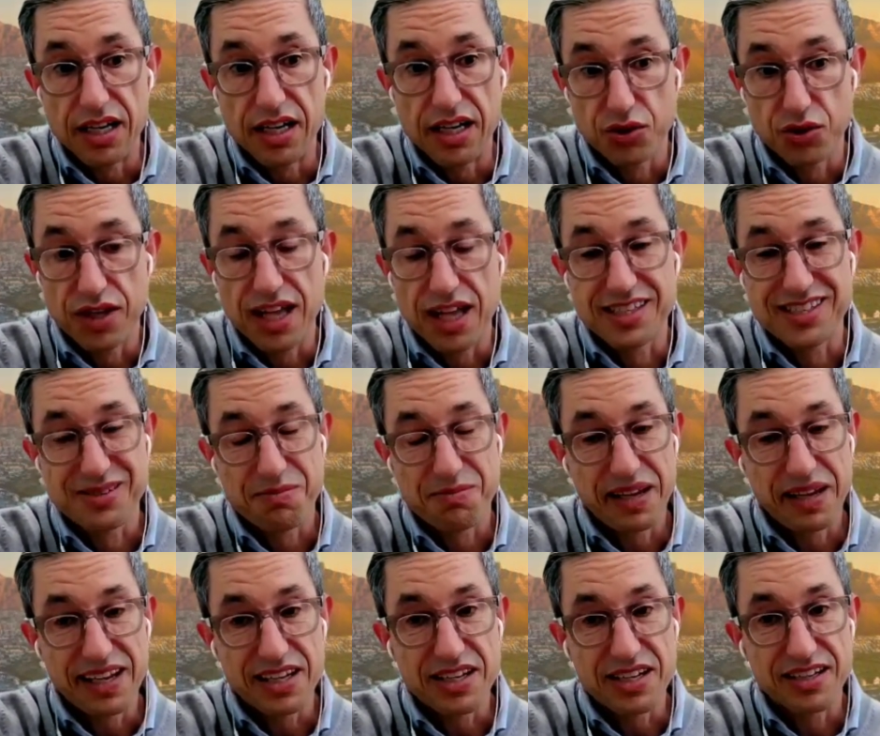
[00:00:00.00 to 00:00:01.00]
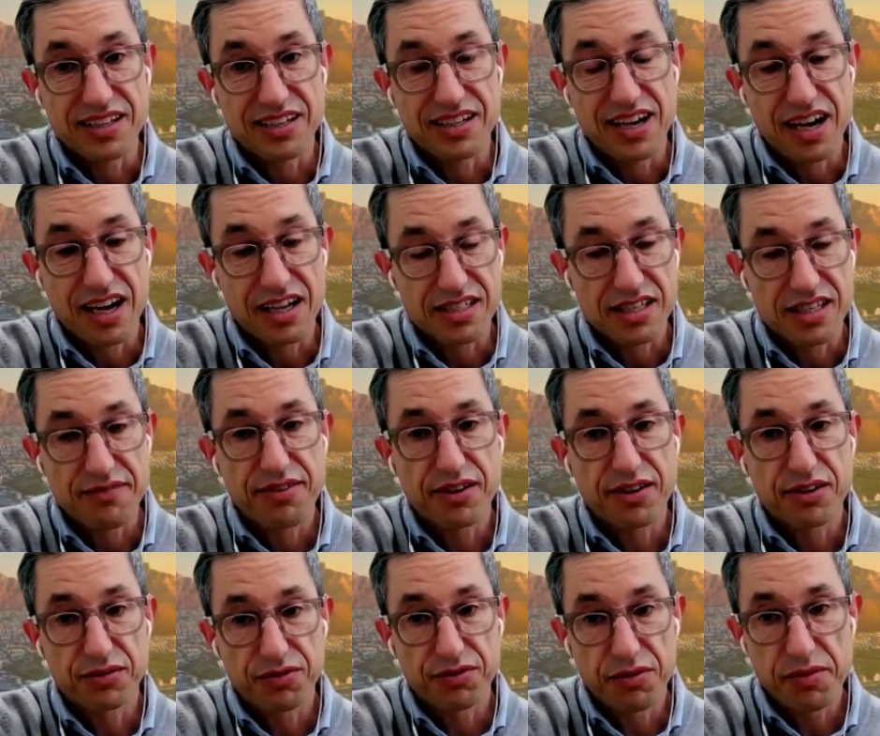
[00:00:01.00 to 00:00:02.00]
So that's been
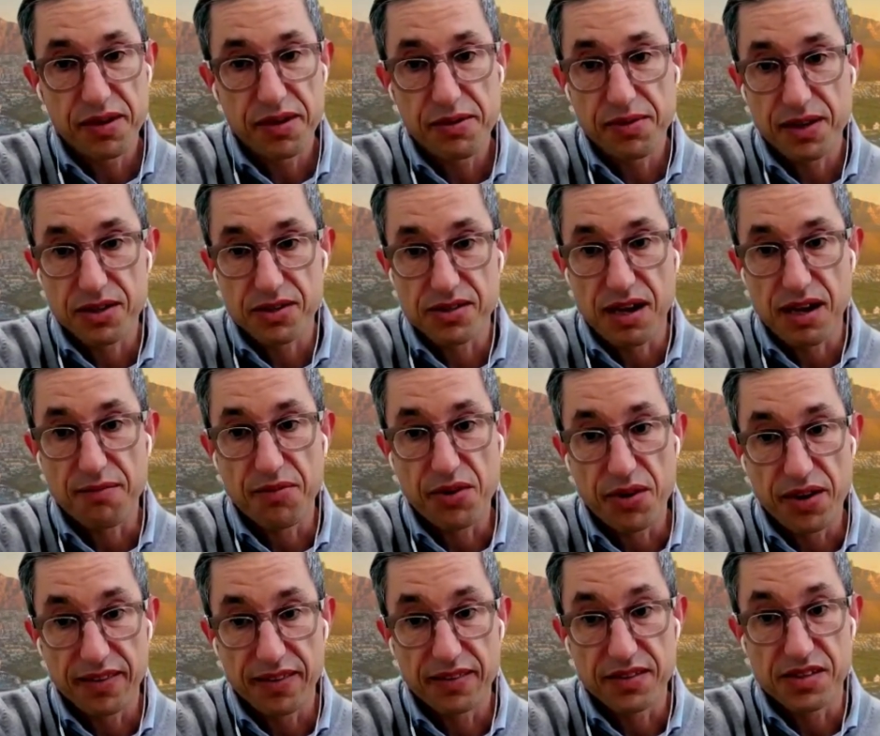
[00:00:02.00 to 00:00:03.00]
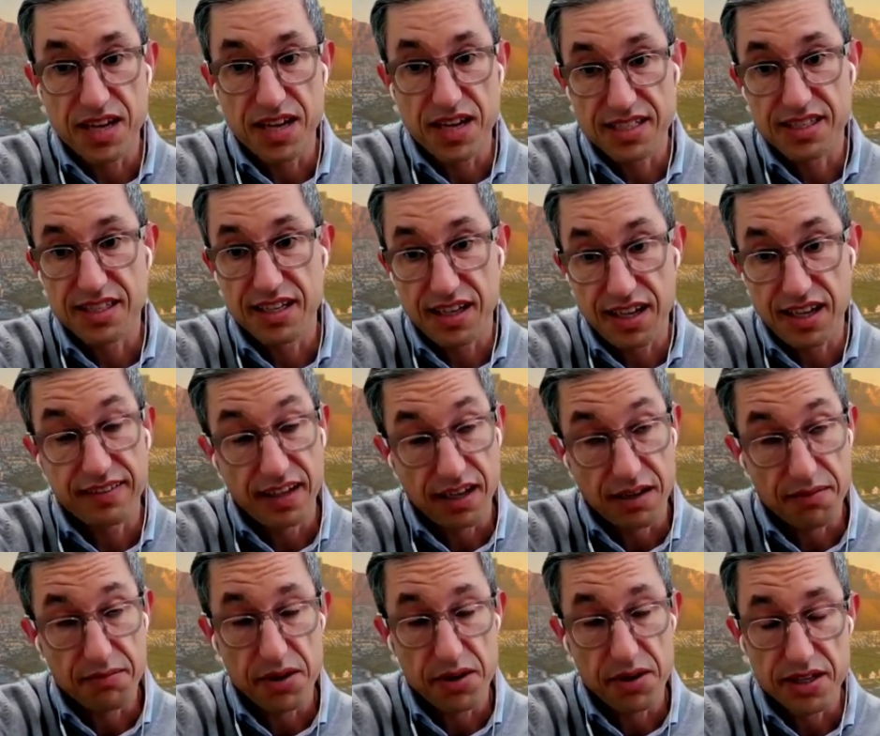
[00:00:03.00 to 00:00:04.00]
difficult for me because I'm very enthusiastic. I
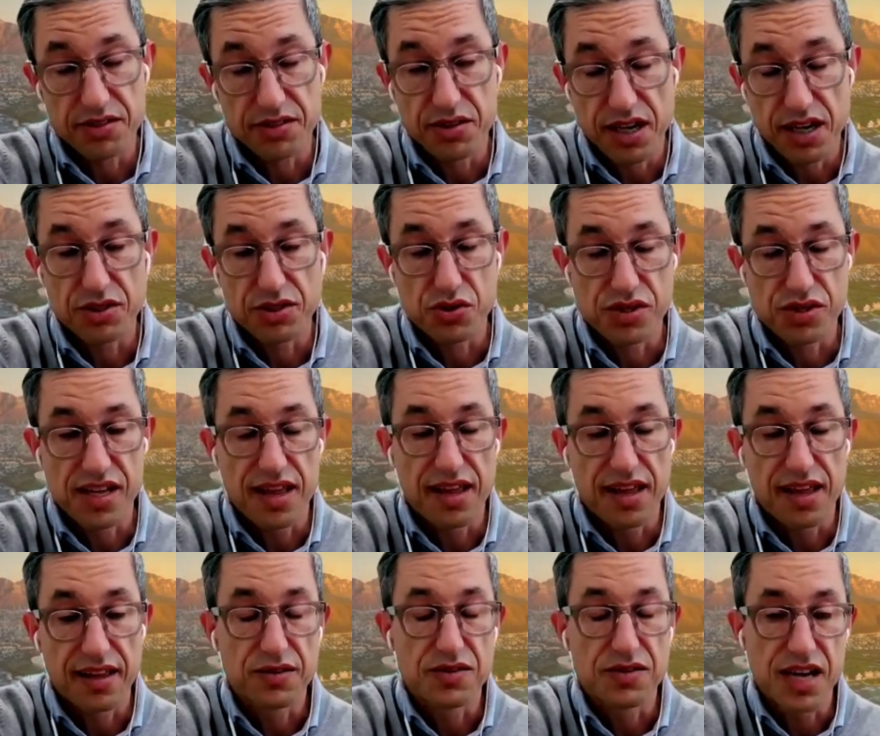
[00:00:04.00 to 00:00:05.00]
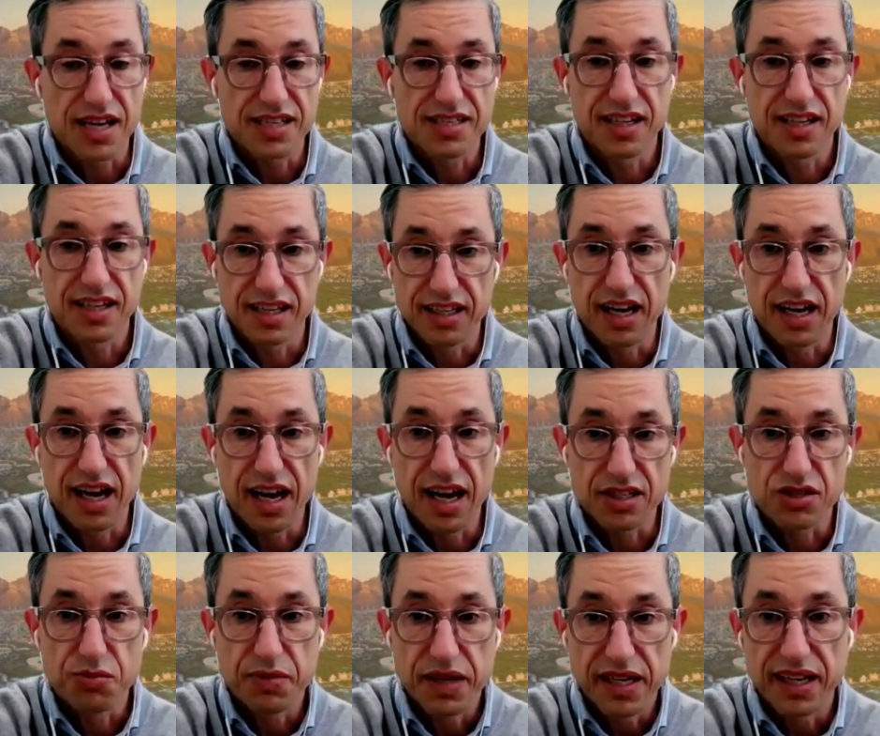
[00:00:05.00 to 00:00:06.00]
think I'm very enthusiastic, and I
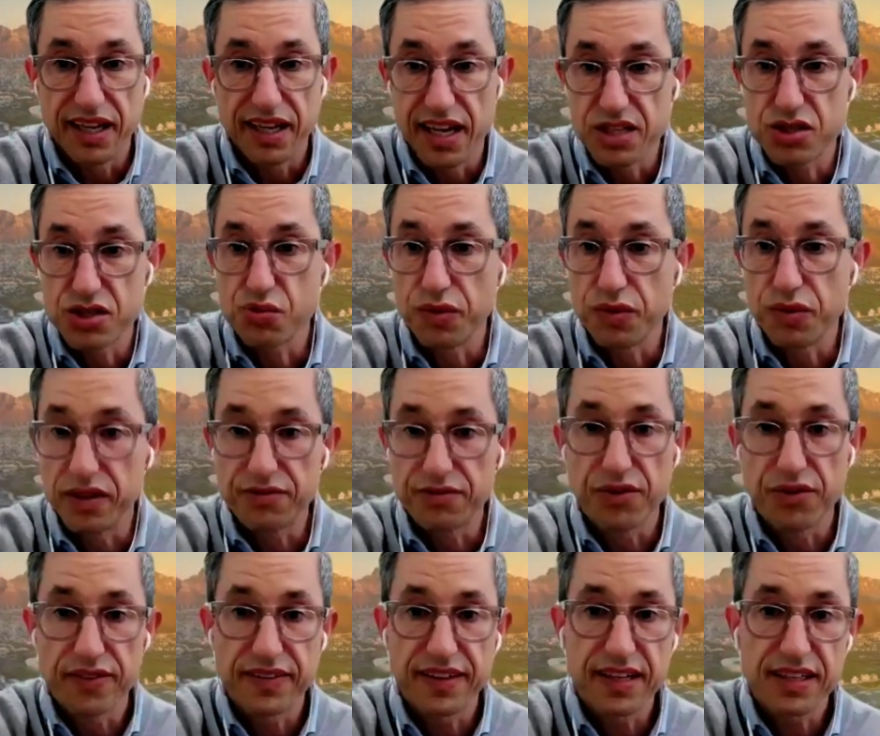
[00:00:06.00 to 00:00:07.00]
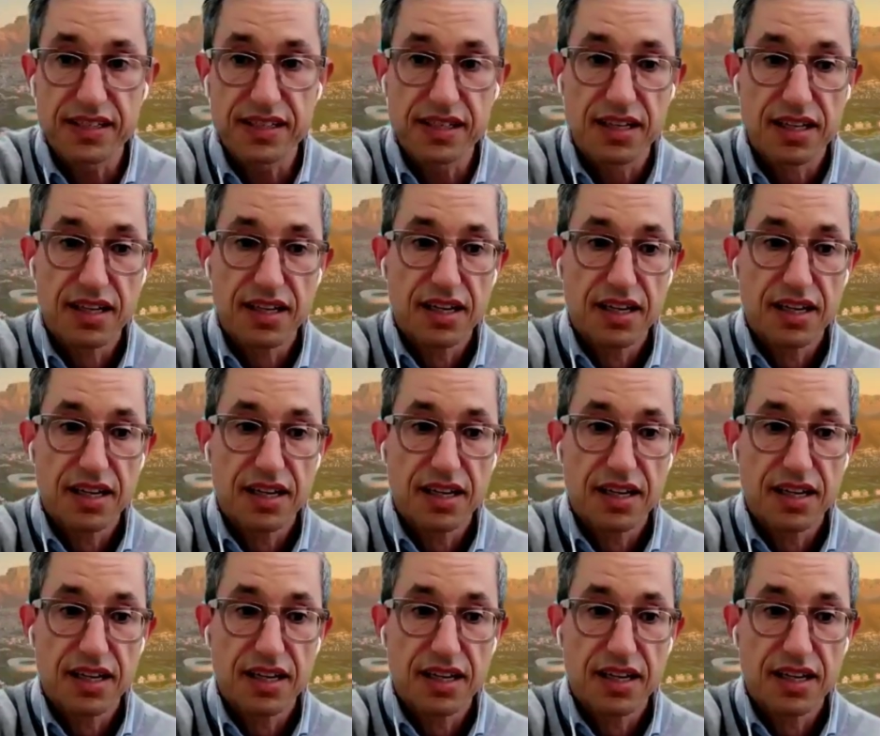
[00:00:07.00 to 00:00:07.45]
like to be engaged with different things.